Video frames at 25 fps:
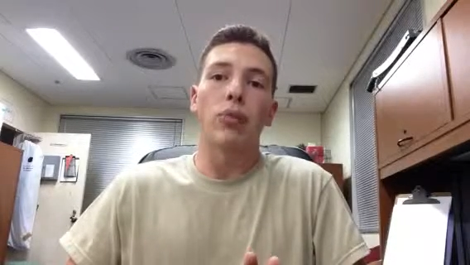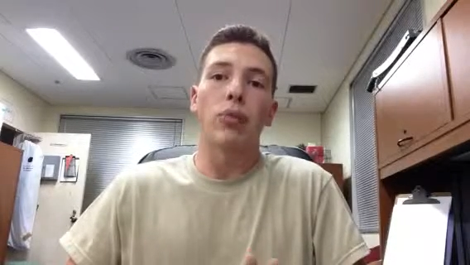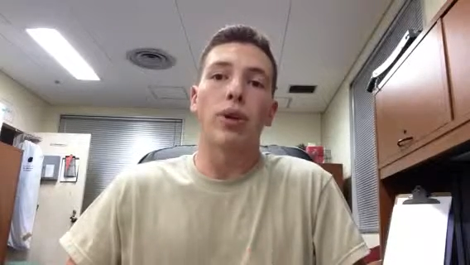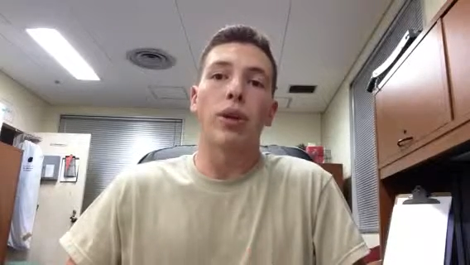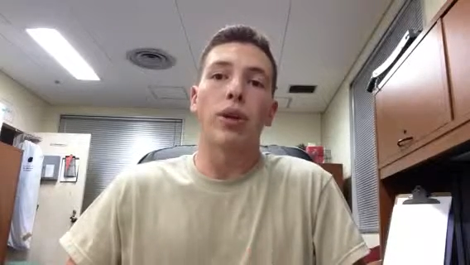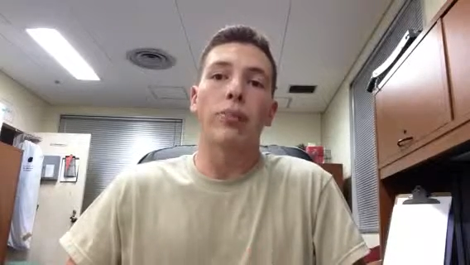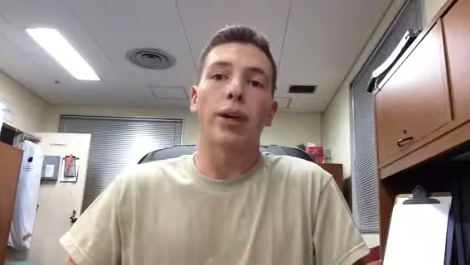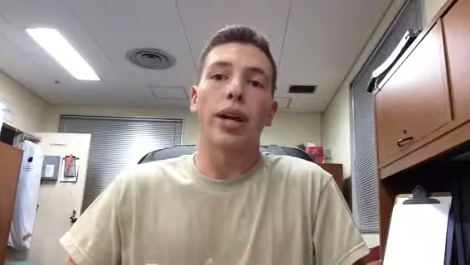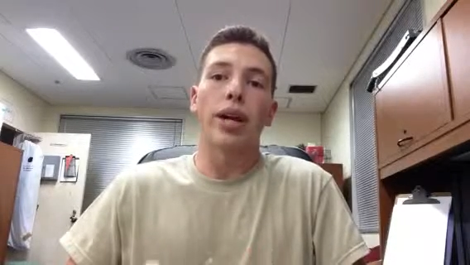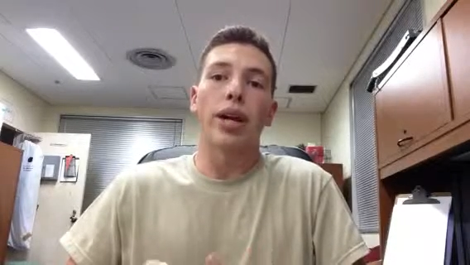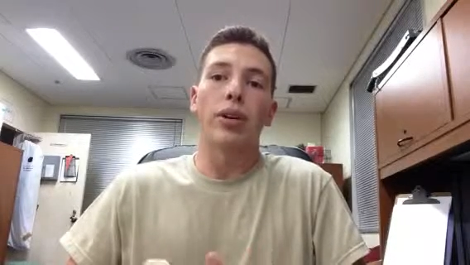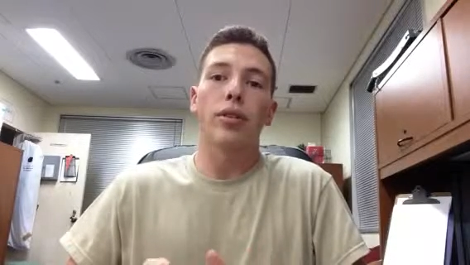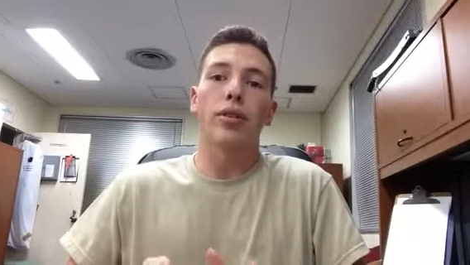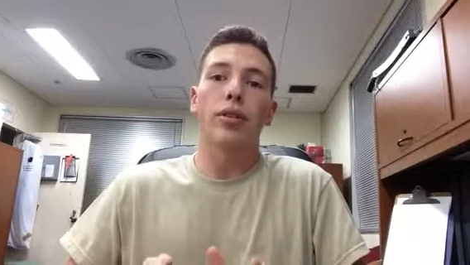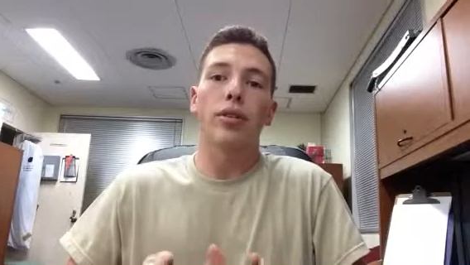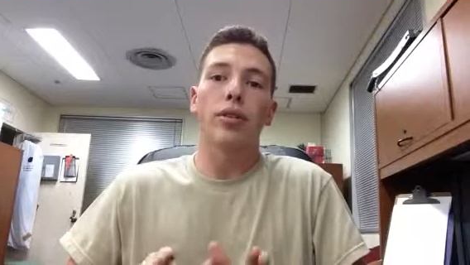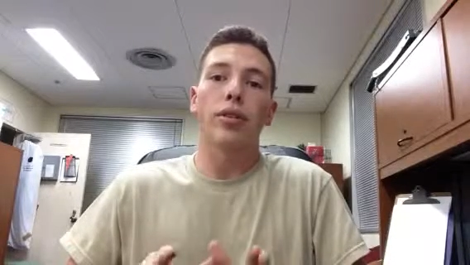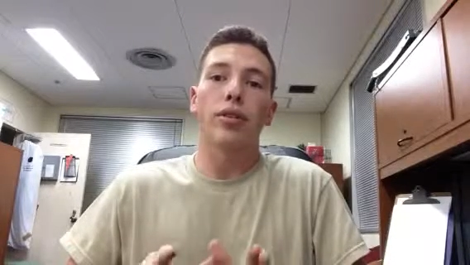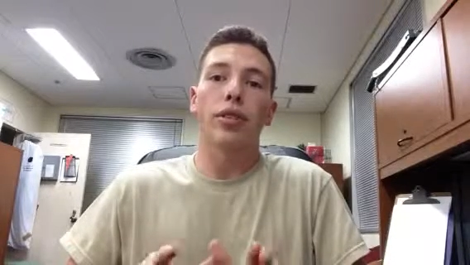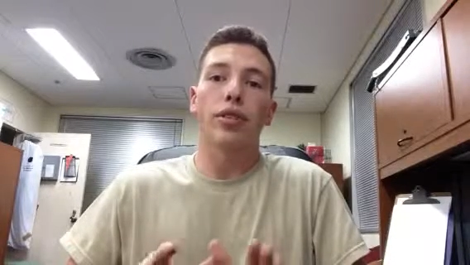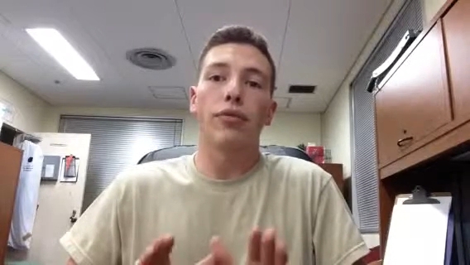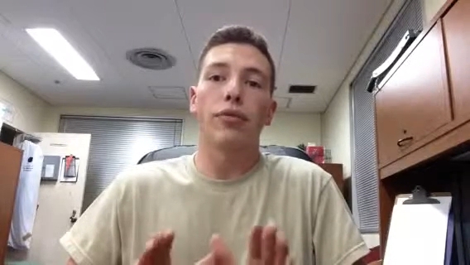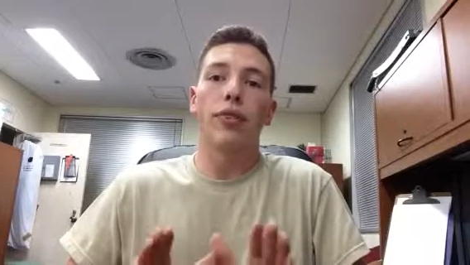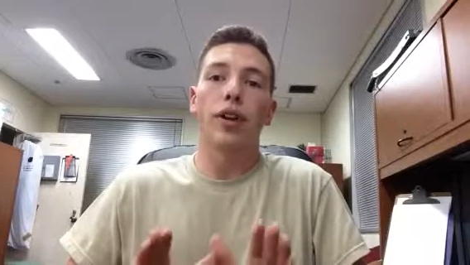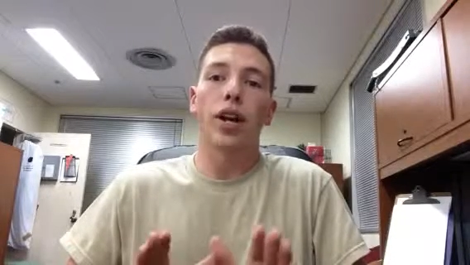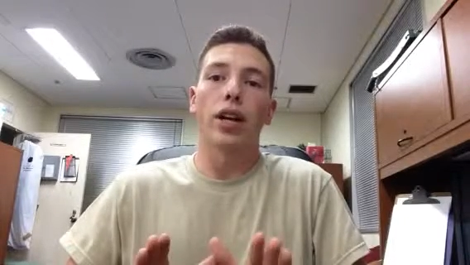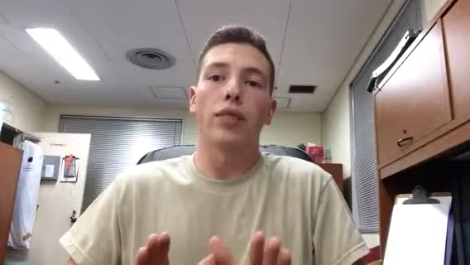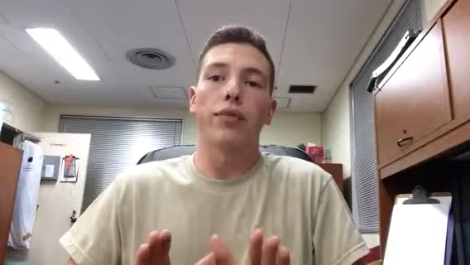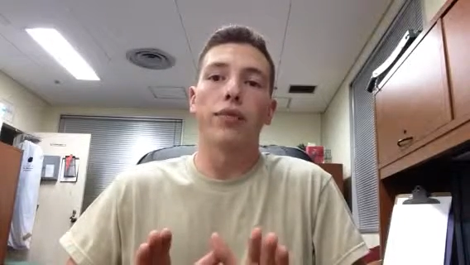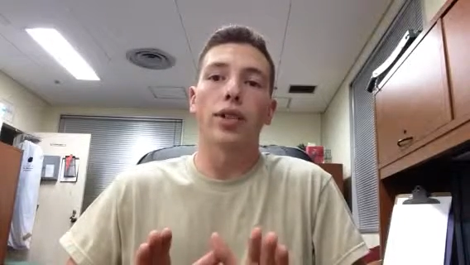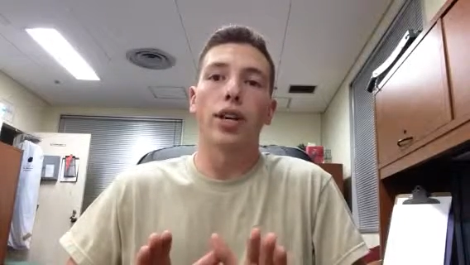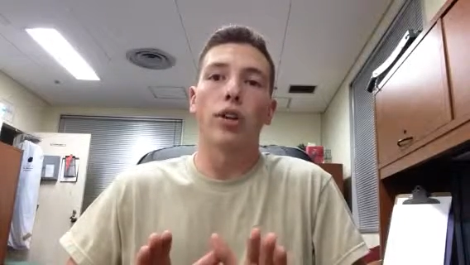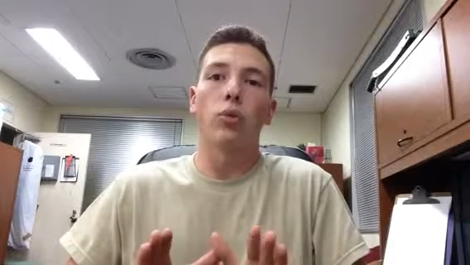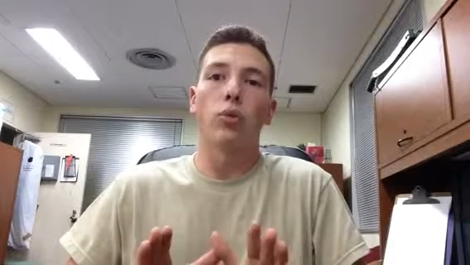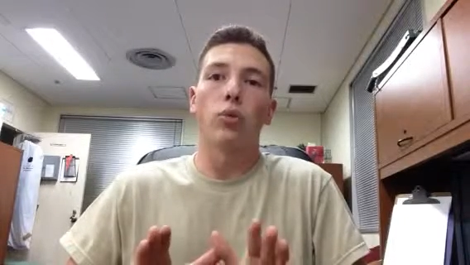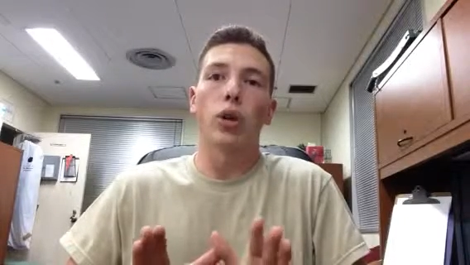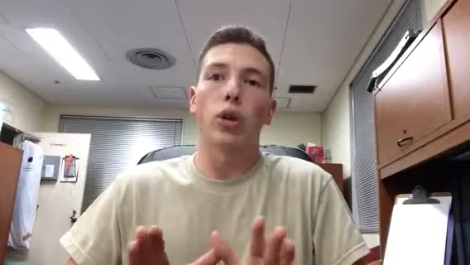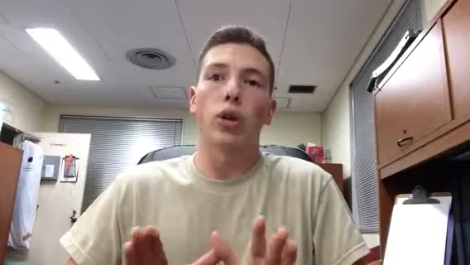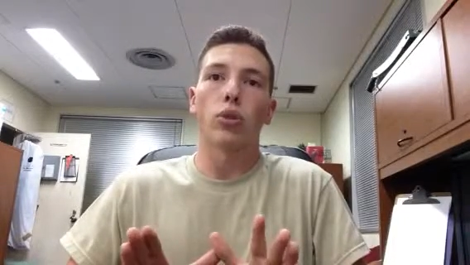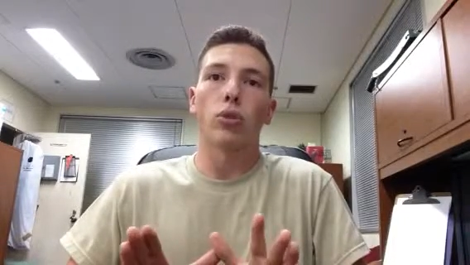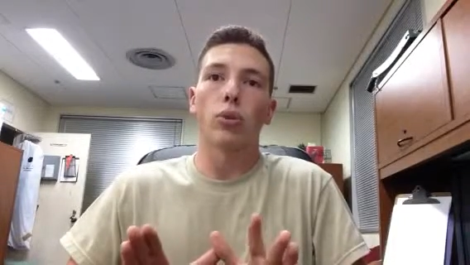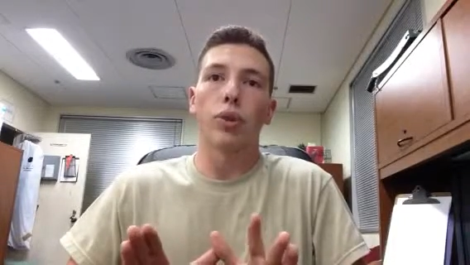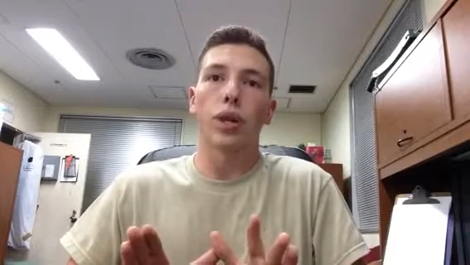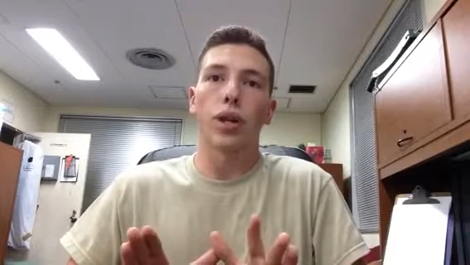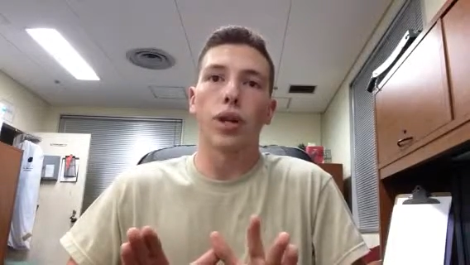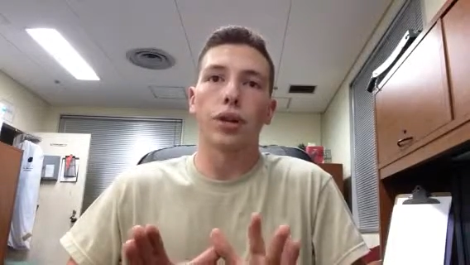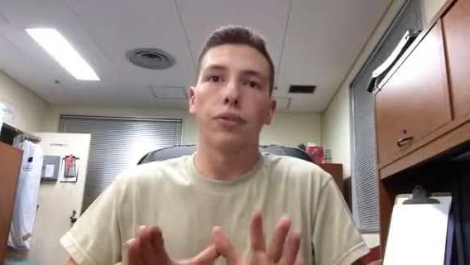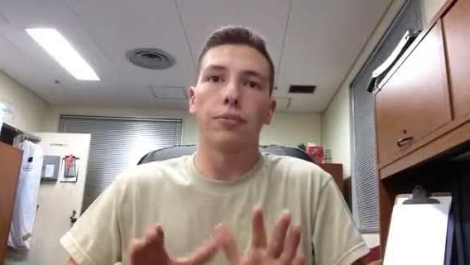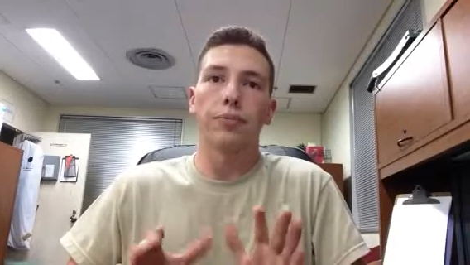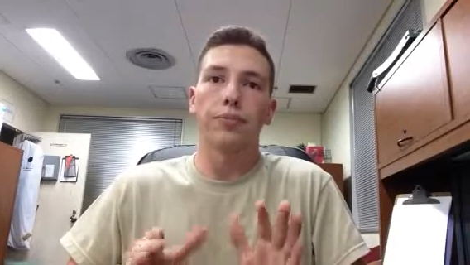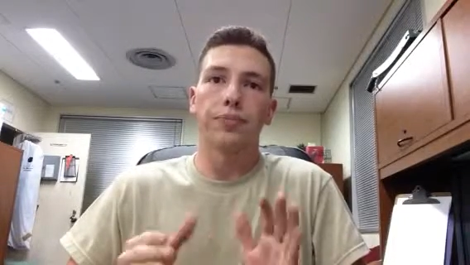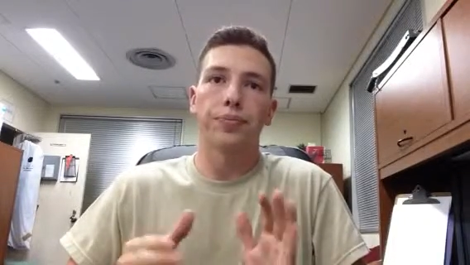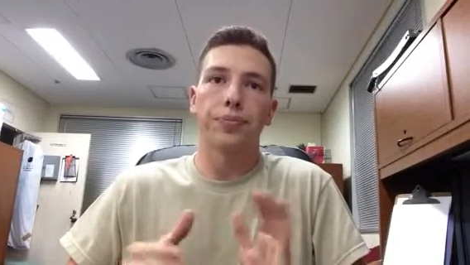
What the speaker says: what about the 5-day work week?